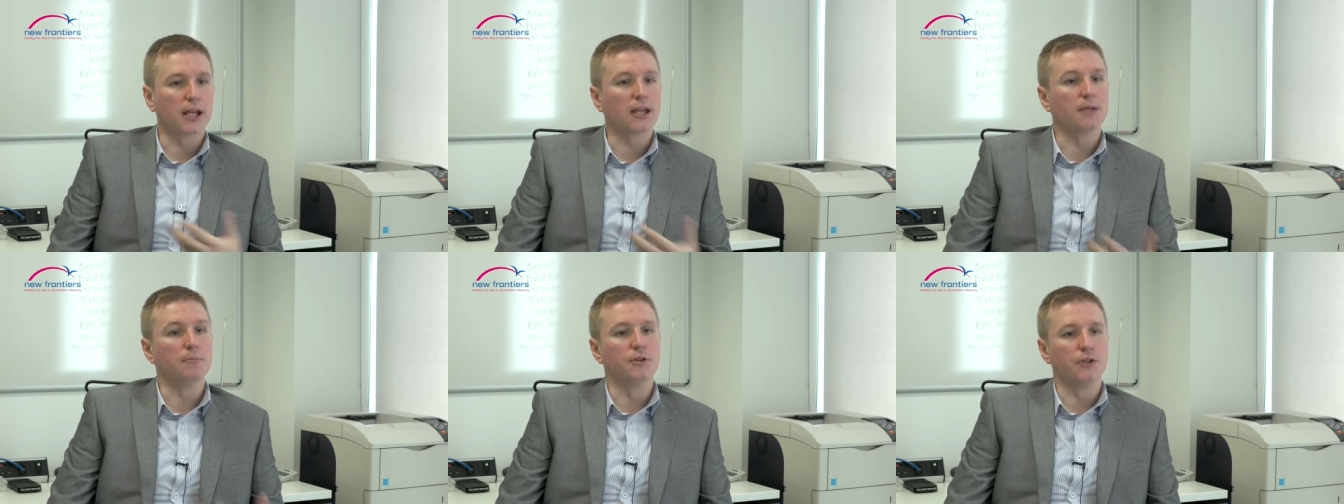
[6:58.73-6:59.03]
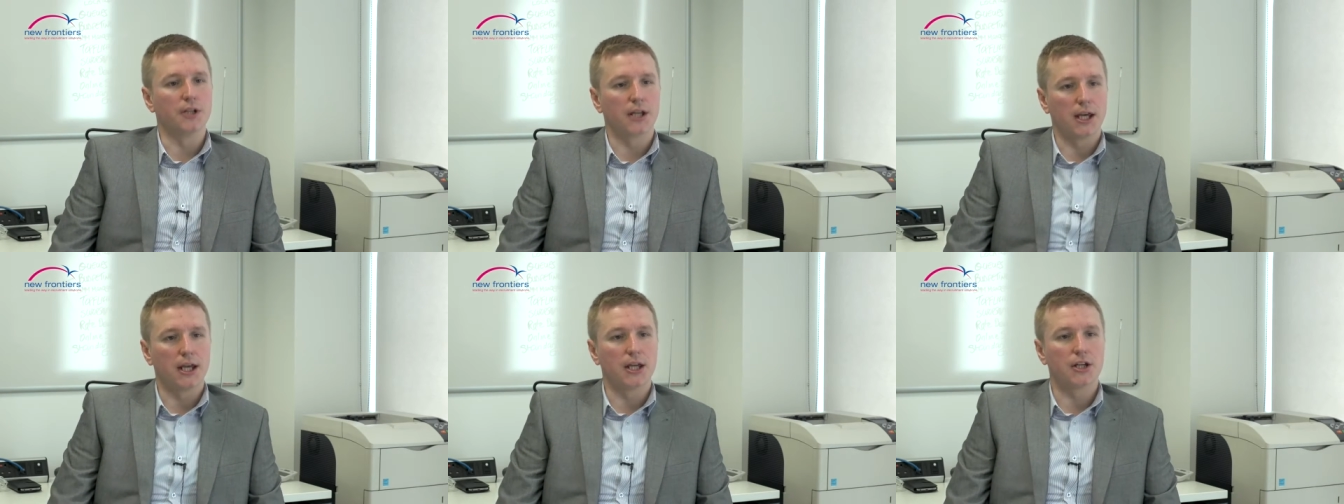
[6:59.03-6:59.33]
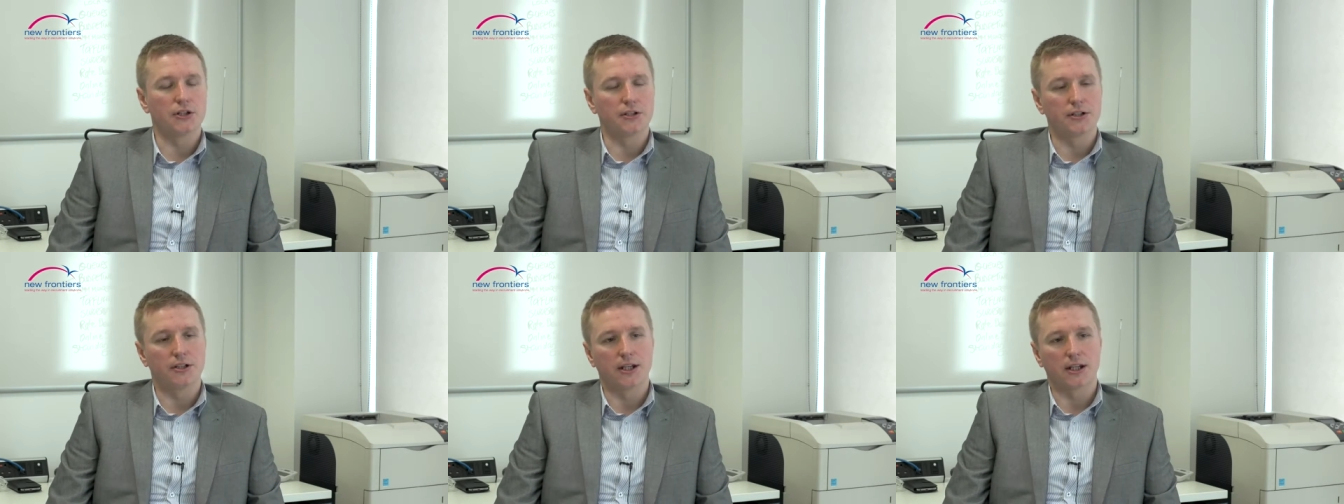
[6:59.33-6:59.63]

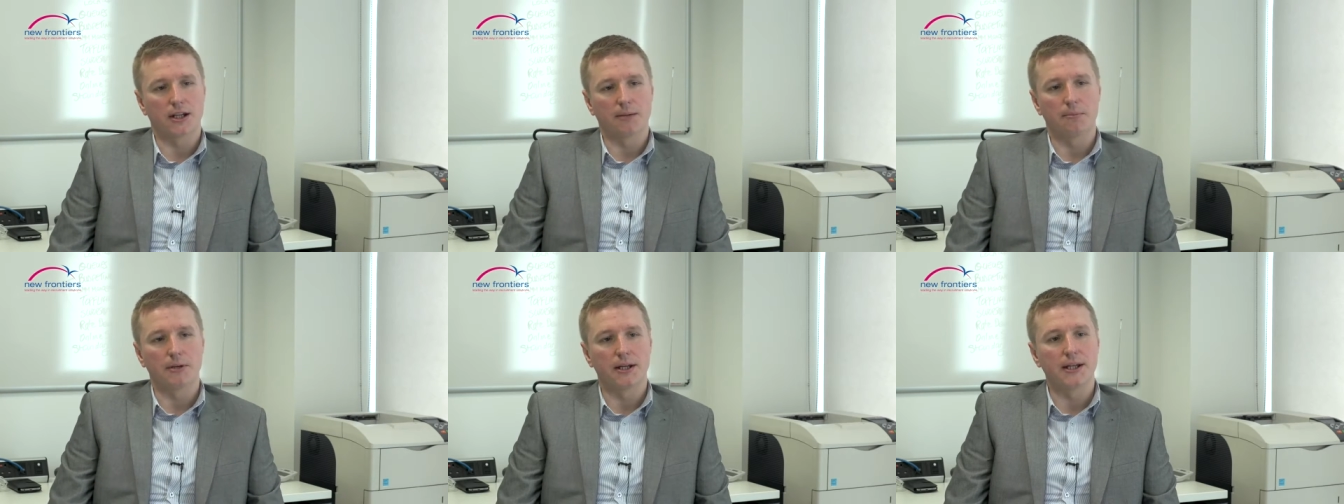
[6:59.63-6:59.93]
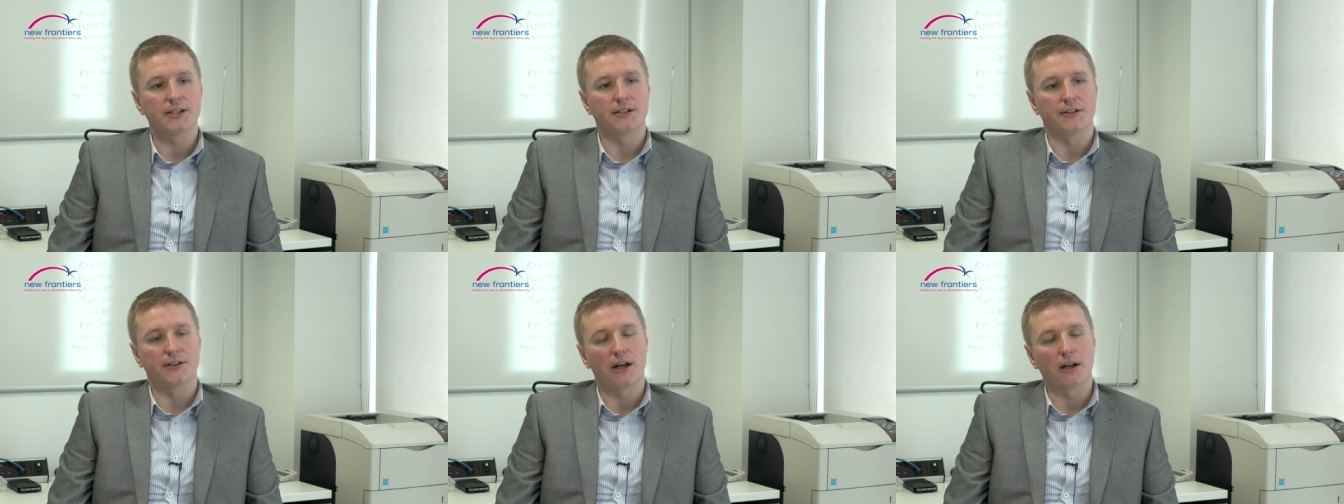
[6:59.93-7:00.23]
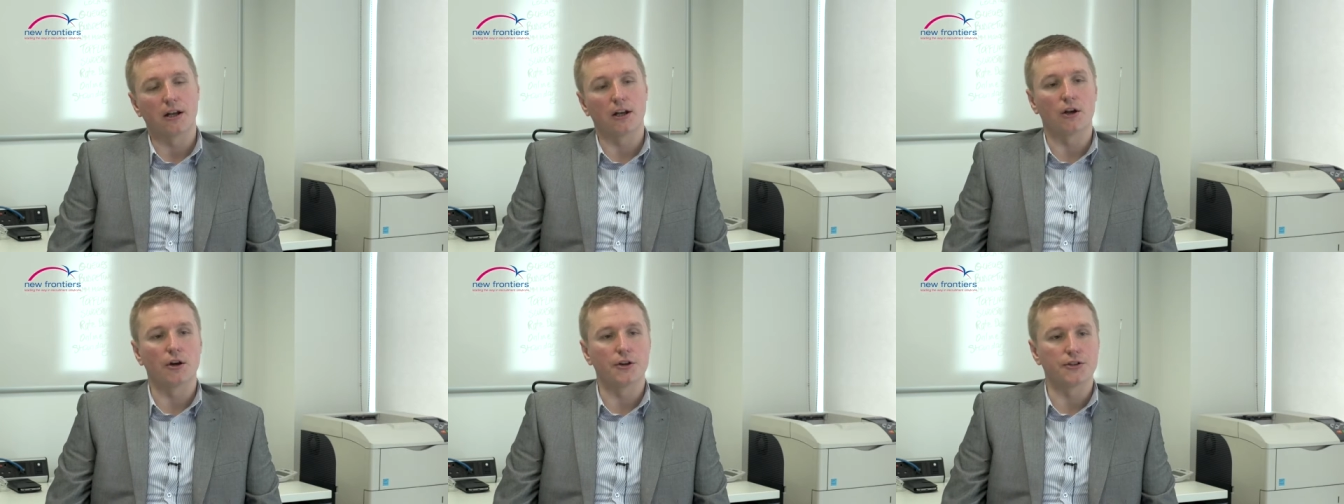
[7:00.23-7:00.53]
communication taking place, and
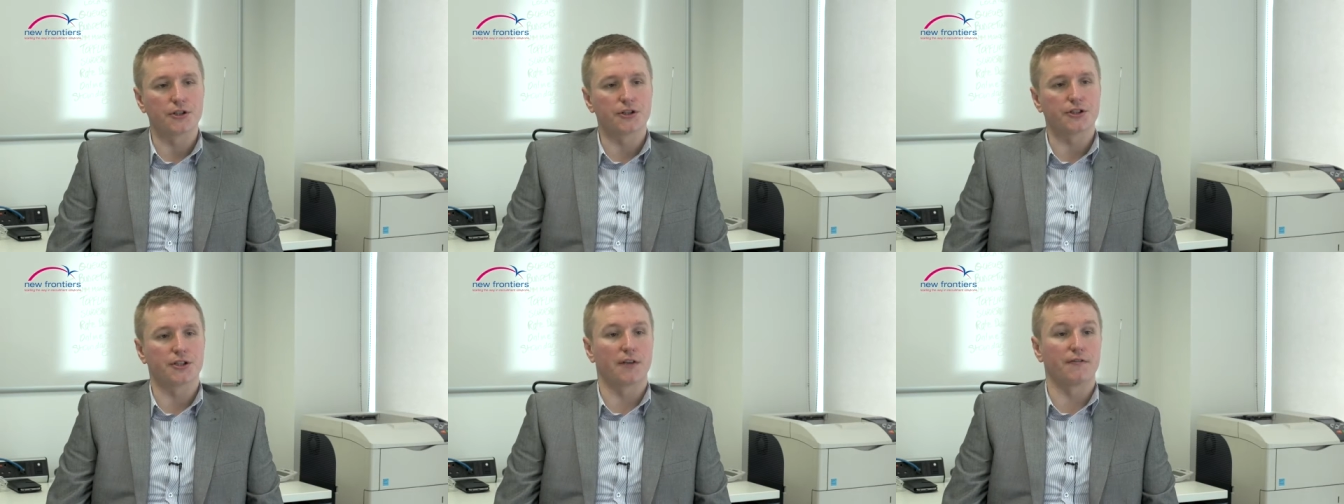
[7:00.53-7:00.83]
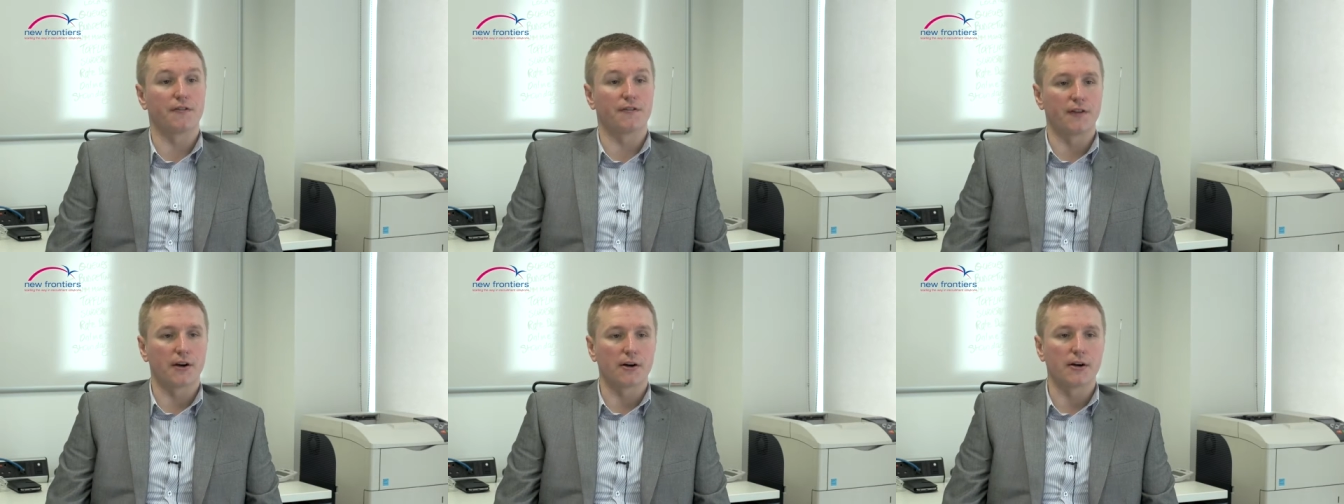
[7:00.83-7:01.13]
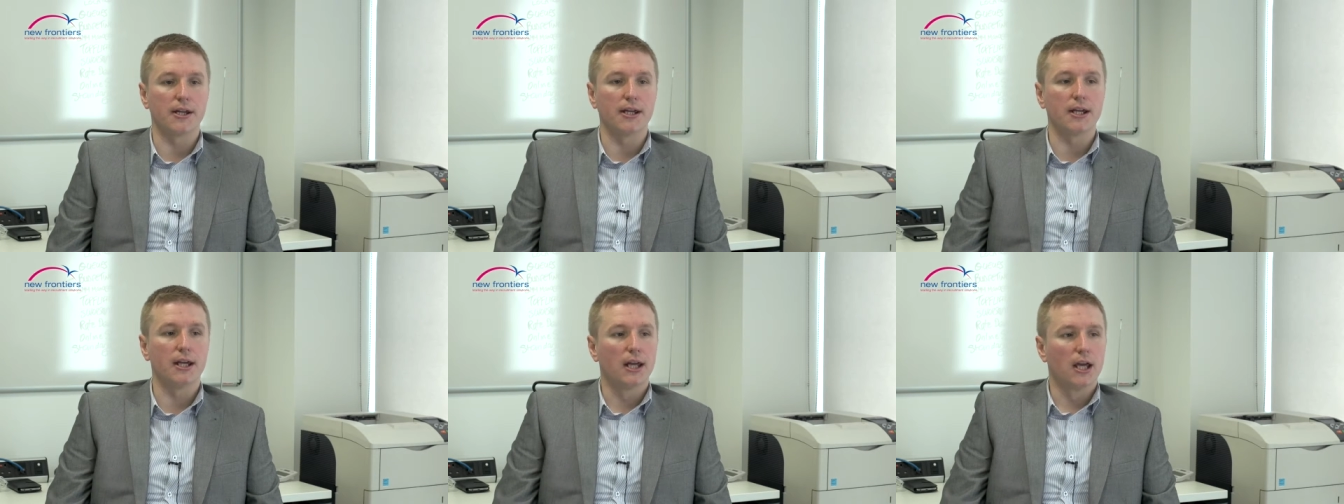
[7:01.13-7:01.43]
that allows us to have a
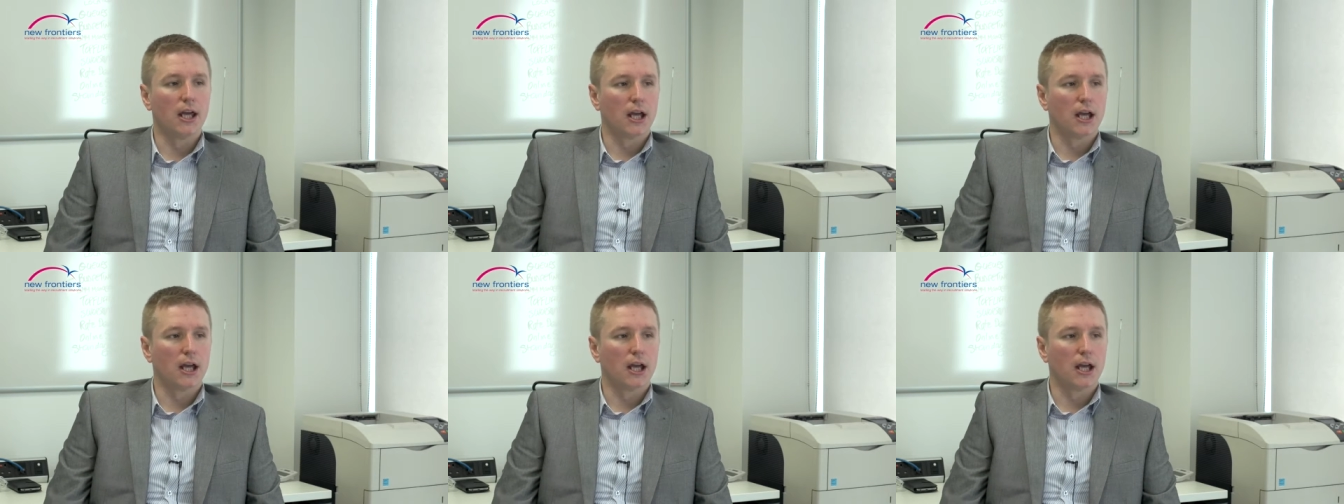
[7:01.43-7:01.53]
very